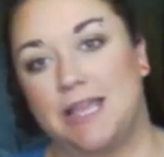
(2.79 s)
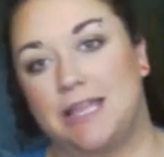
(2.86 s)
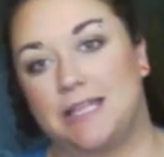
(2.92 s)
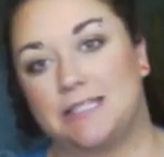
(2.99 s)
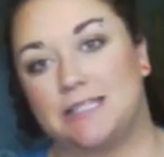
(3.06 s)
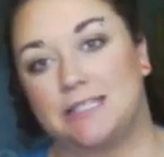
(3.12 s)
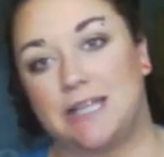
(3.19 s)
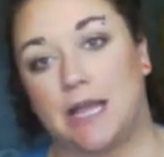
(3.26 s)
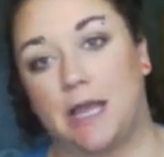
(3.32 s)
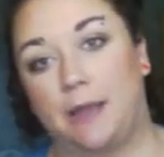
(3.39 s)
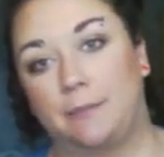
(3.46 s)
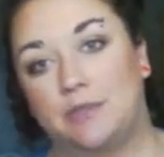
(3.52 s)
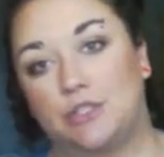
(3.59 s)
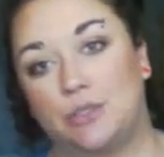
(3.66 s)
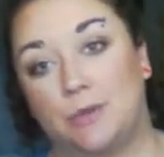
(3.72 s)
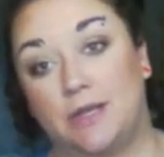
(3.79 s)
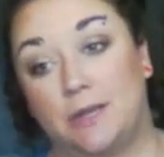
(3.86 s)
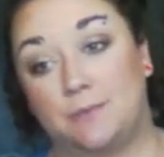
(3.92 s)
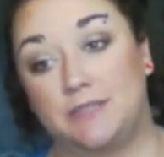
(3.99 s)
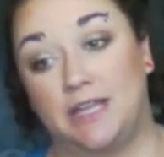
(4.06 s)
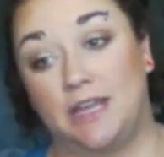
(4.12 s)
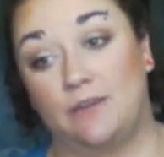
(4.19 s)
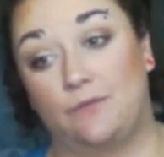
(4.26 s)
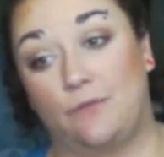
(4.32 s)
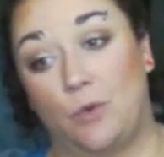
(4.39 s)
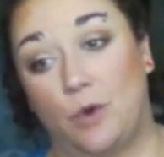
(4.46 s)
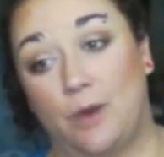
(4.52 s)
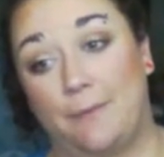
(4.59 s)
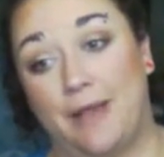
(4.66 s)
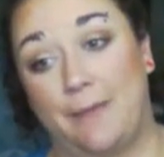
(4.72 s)
It is time to do an update
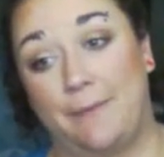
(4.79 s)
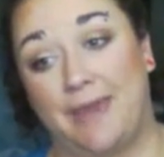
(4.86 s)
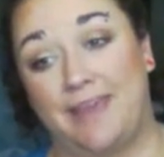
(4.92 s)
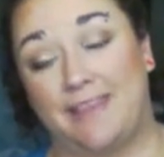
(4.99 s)
for my Pan